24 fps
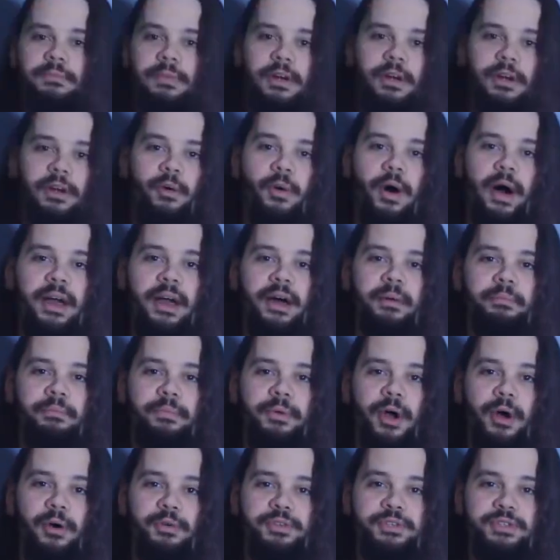I don't know why I'm
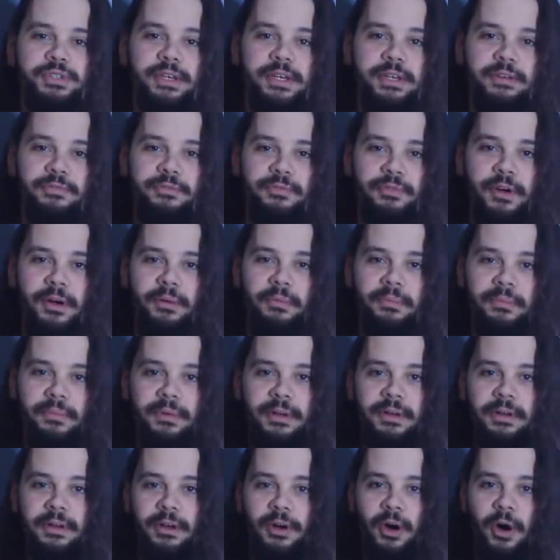Coach Z
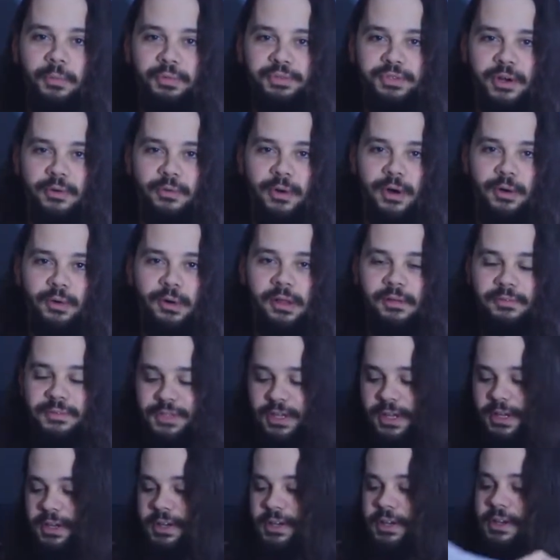from Homestar Runner all of a
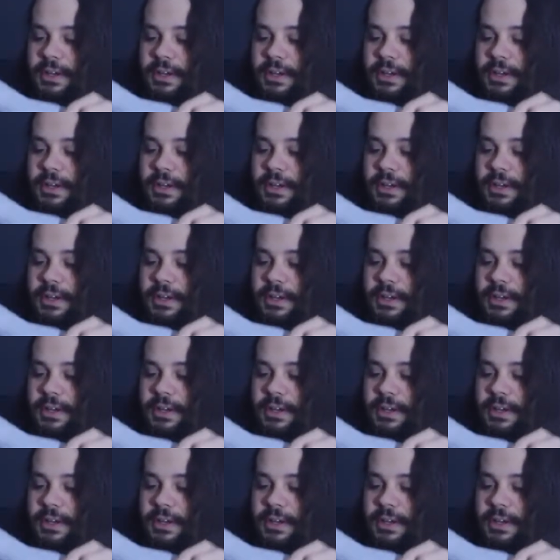sudden.